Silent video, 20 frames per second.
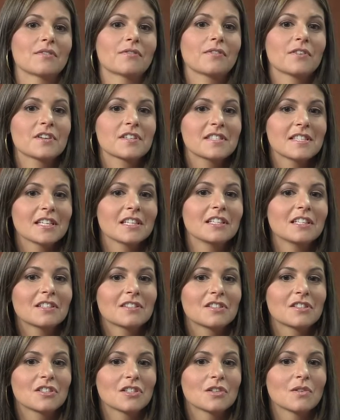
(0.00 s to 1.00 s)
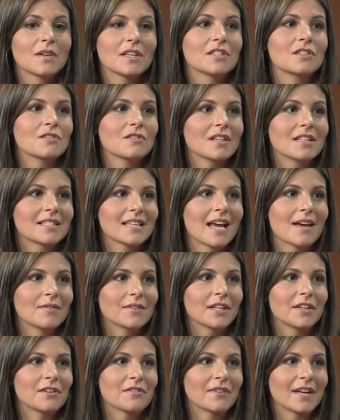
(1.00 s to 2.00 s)
the first thing you need to do is you need to have an
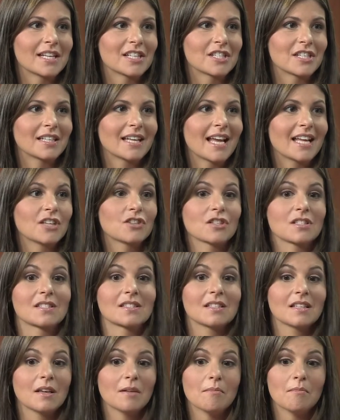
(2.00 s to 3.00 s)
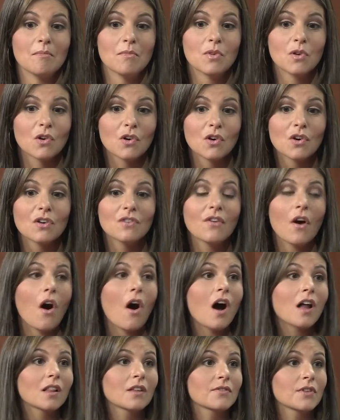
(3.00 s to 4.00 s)
intervention and just move
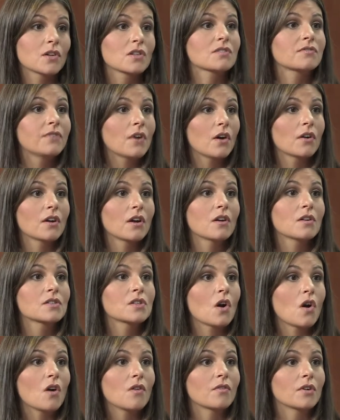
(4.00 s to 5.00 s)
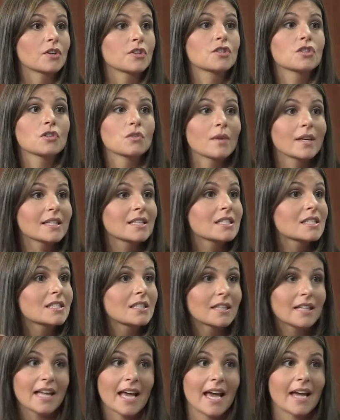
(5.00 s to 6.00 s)
all of those photos over. Do it
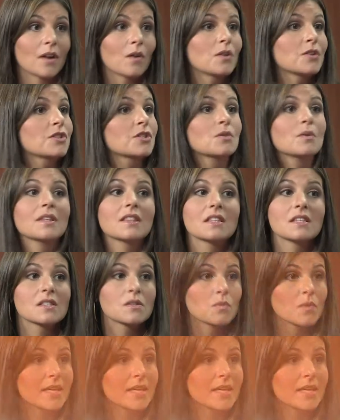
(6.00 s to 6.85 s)
today or do it this